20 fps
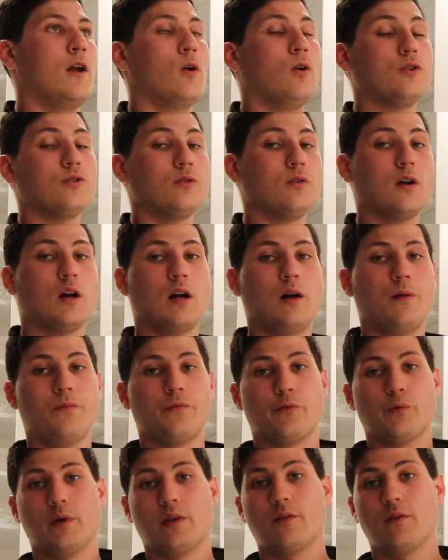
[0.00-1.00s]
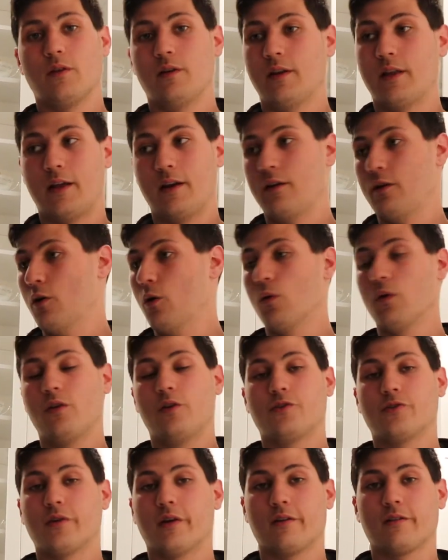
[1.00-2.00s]
also comes with, that no
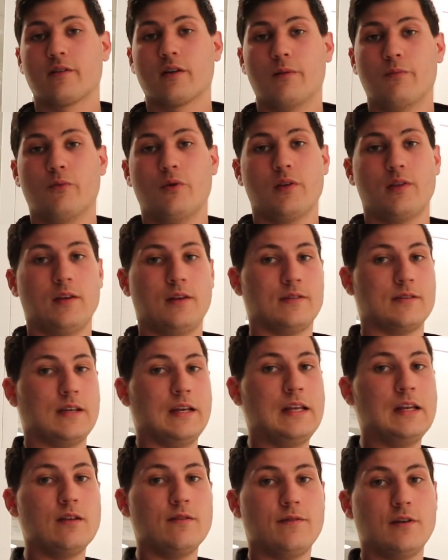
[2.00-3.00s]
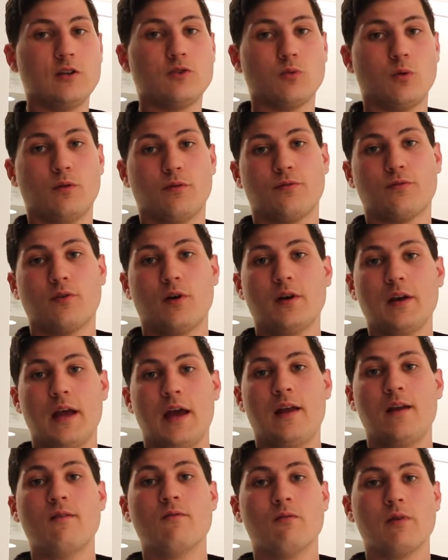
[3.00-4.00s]
other trucks come with, is individual front
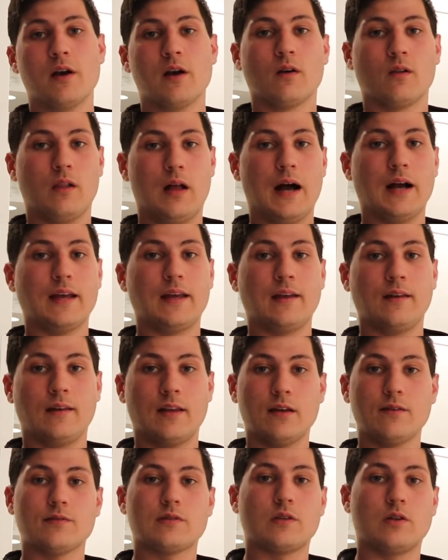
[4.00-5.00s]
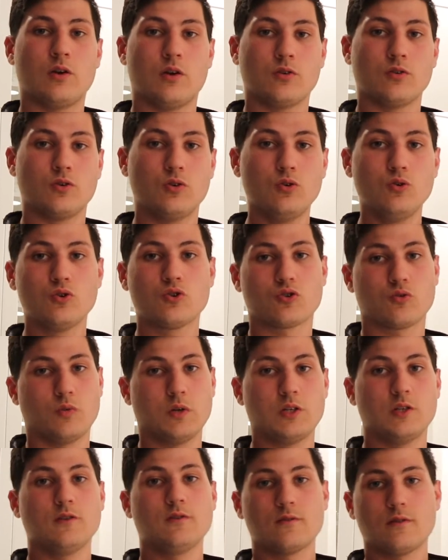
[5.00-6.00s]
and rear locking diffs. There are 2
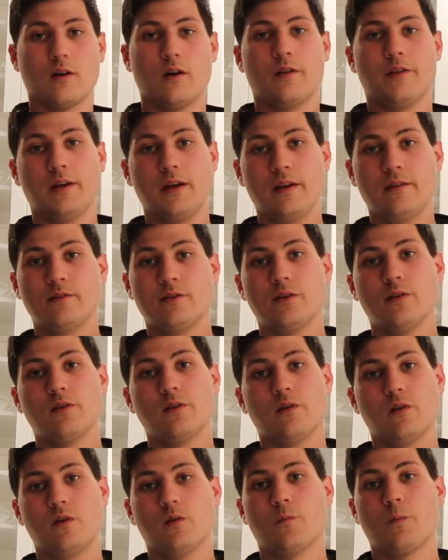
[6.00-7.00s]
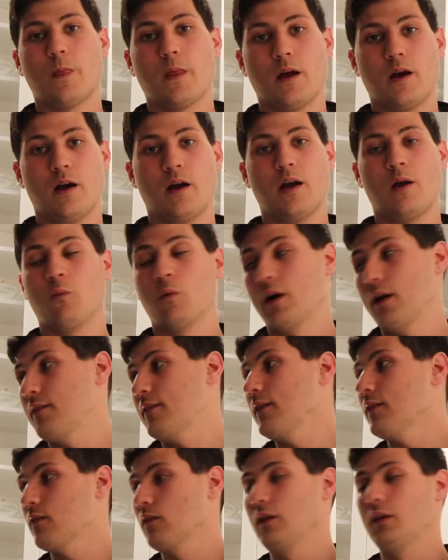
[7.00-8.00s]
switches on the interior, and when I
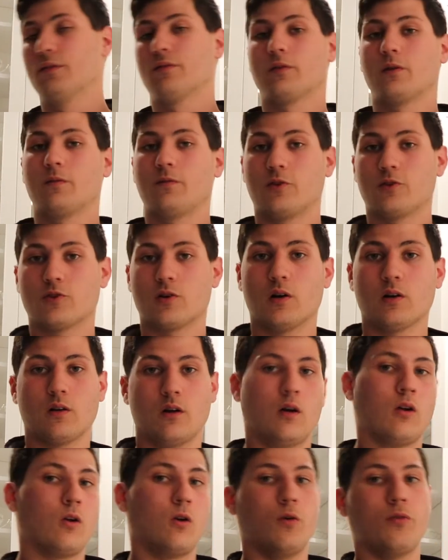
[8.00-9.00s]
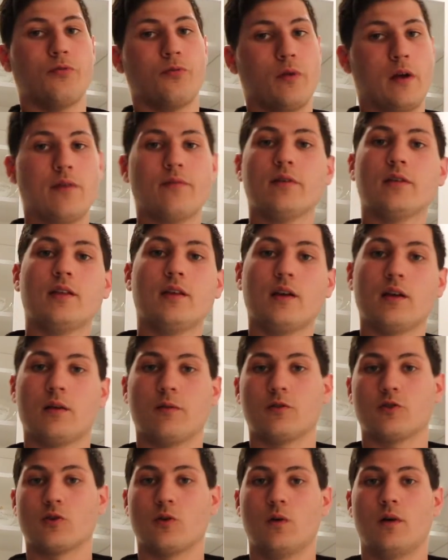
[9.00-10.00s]
take delivery of the truck, I'll go through everything
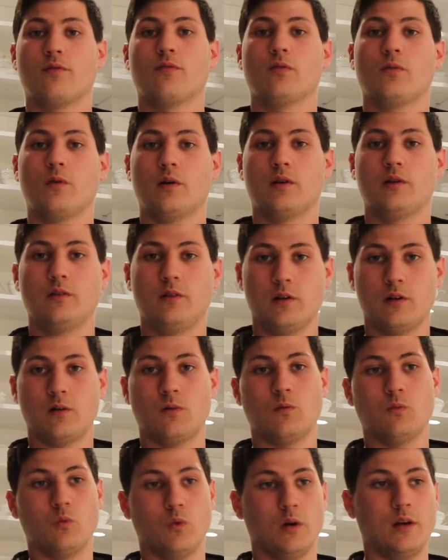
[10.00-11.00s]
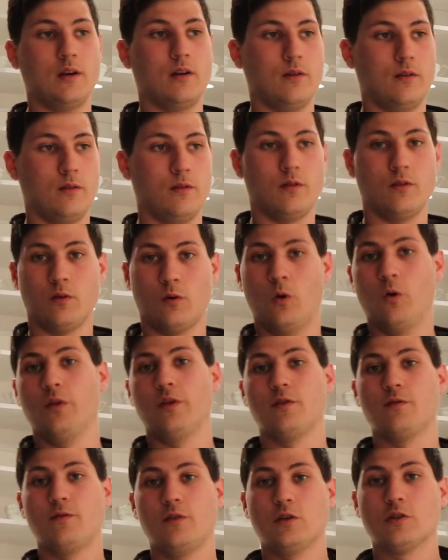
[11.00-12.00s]
and show everyone what all
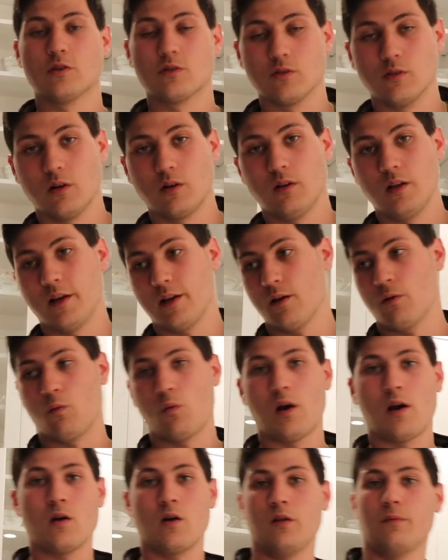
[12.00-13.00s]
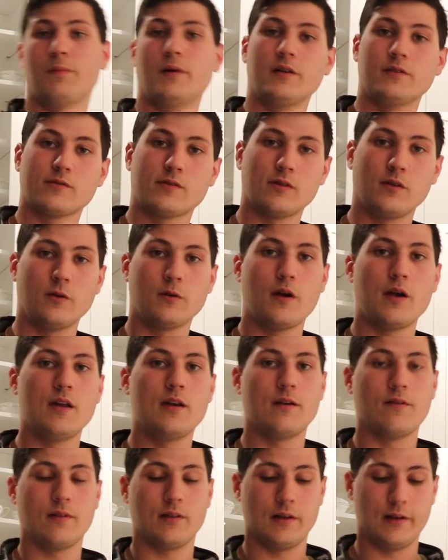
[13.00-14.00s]
these features look like and where all the buttons are
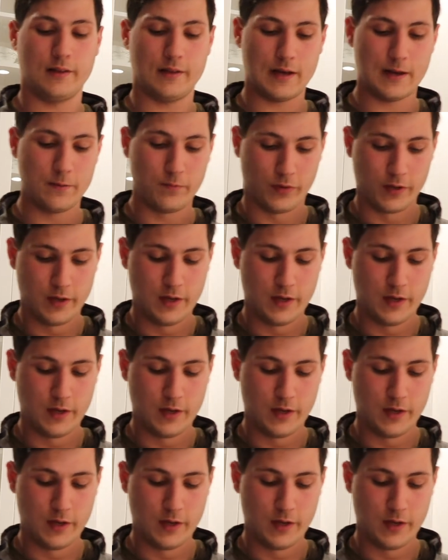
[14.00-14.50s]
located and everything like that.